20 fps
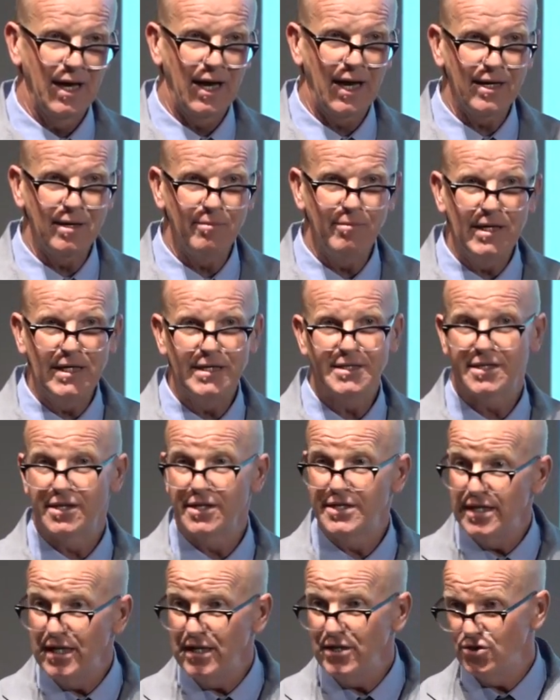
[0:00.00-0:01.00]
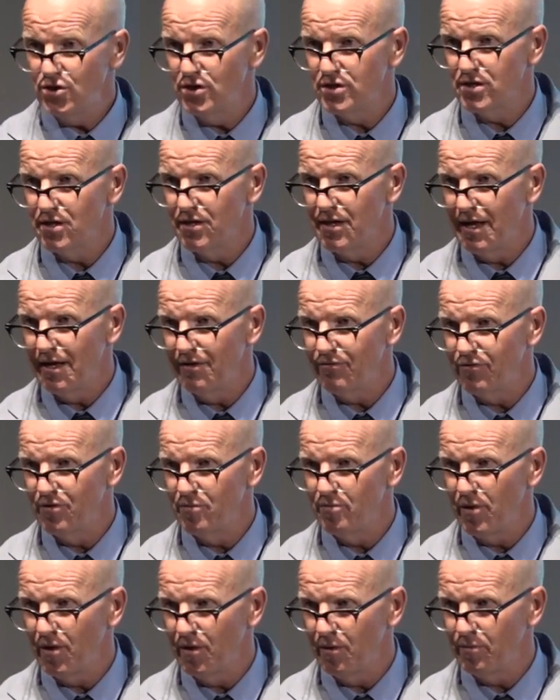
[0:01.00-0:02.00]
And it means the teachers are there for
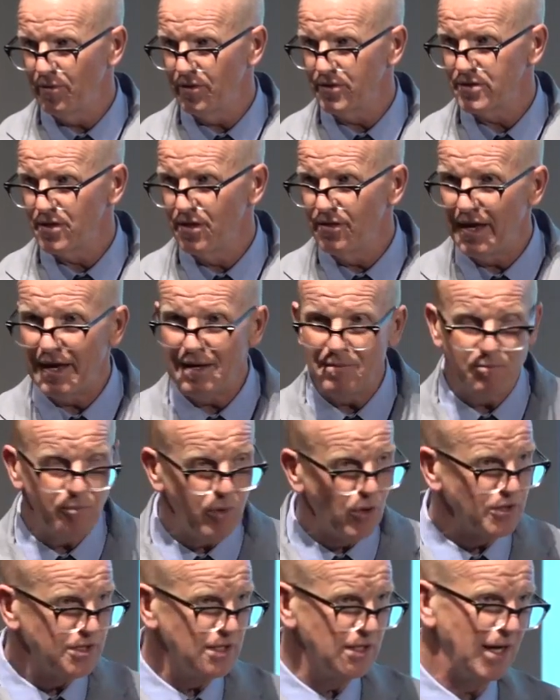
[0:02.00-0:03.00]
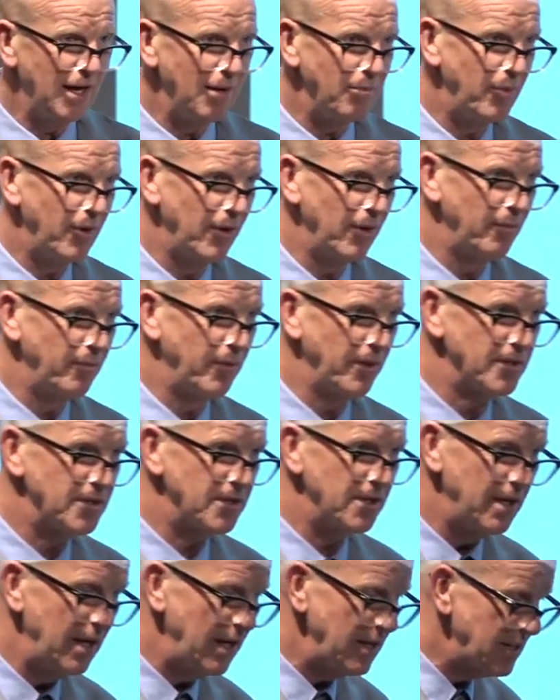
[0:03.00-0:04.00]
a purpose and they embody that
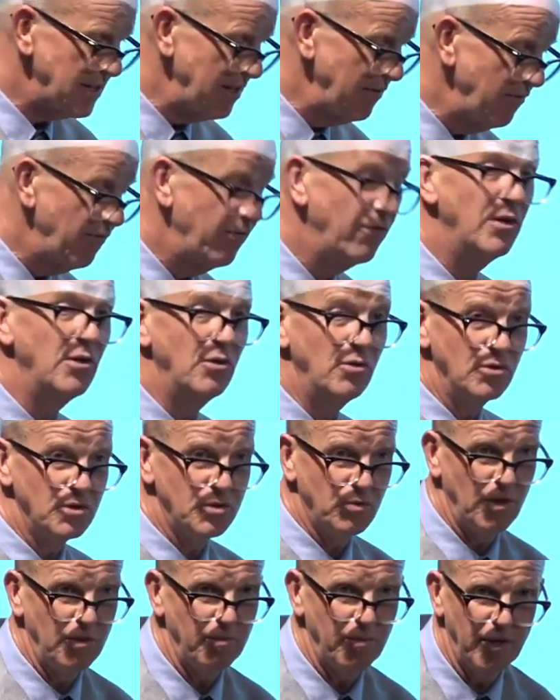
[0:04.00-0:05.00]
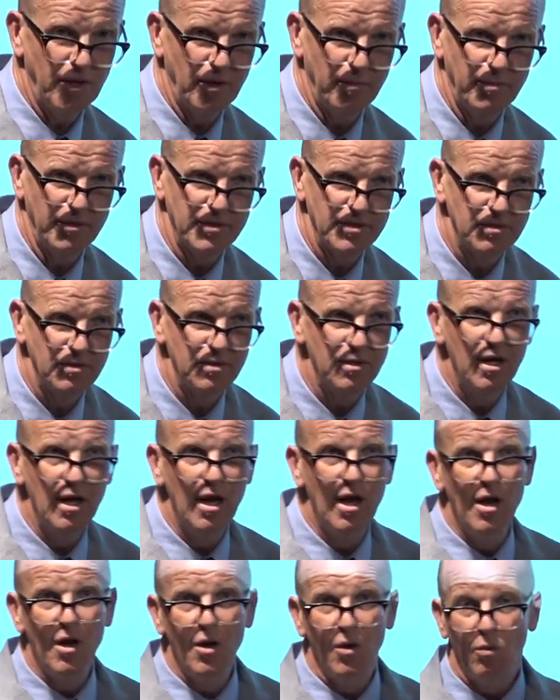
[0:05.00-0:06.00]
purpose and it's infused with purpose. And
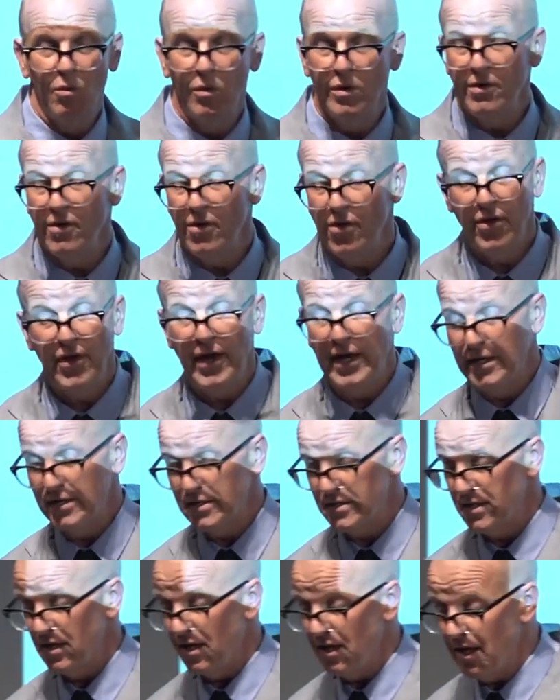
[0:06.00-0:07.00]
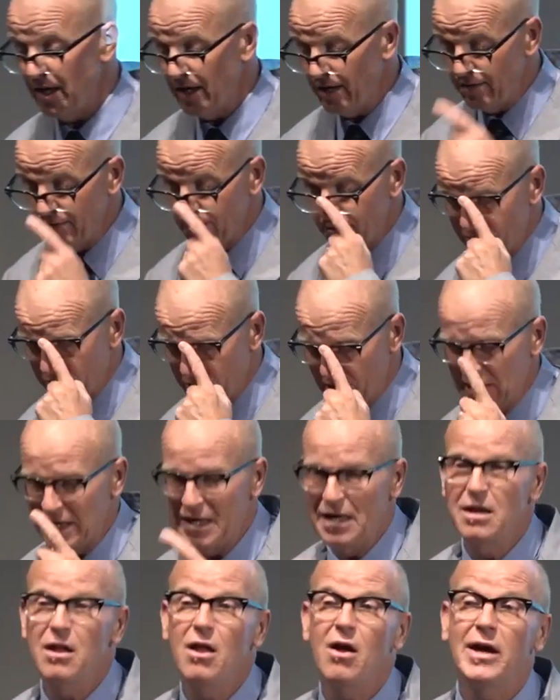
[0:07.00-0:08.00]
one of the things that I
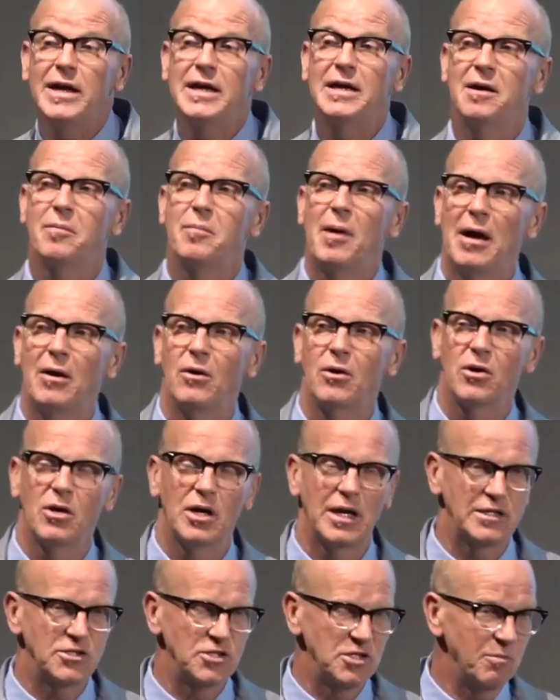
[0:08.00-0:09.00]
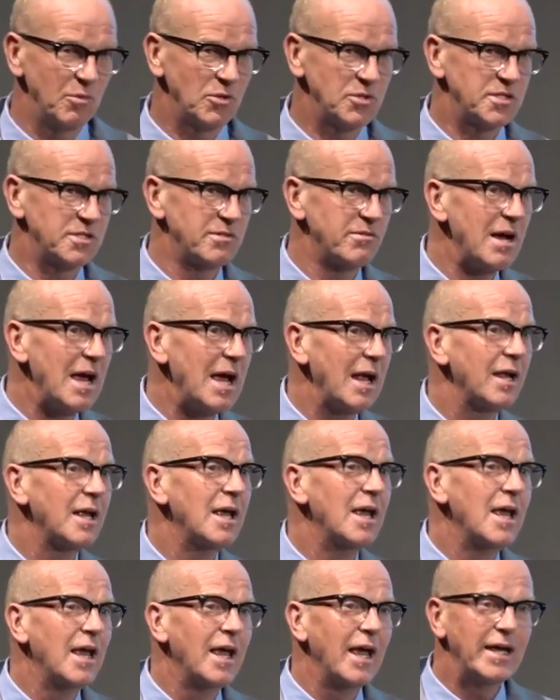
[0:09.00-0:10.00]
really like about Collegi Montserrat
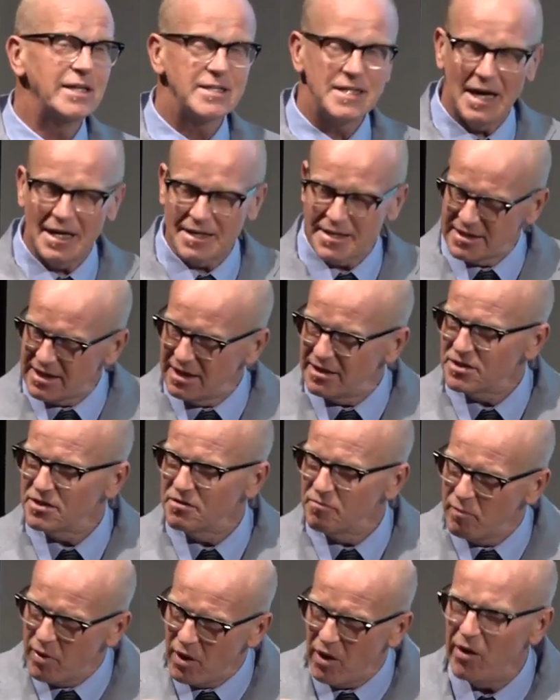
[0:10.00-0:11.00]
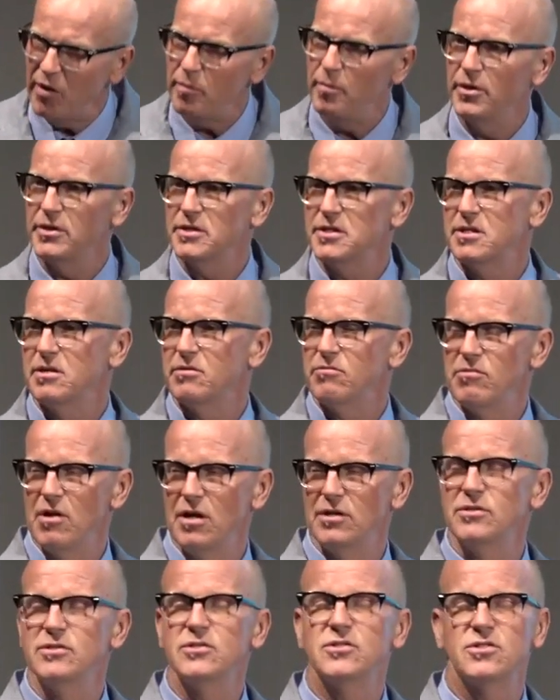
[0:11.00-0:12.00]
is that sense of purpose that
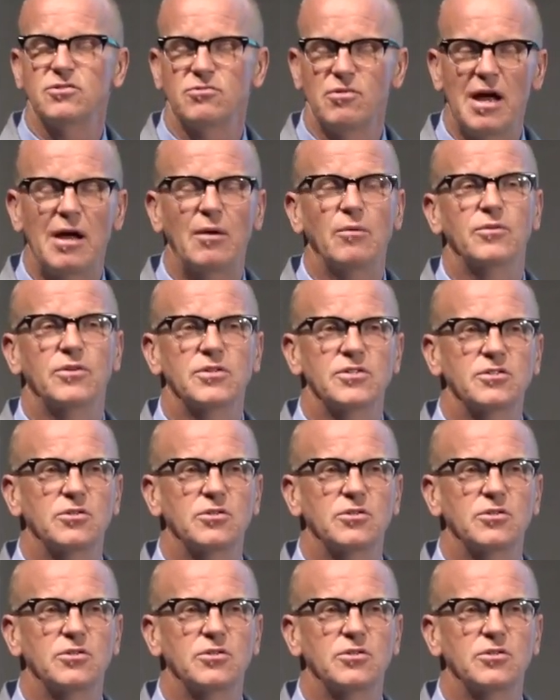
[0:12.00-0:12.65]
runs throughout the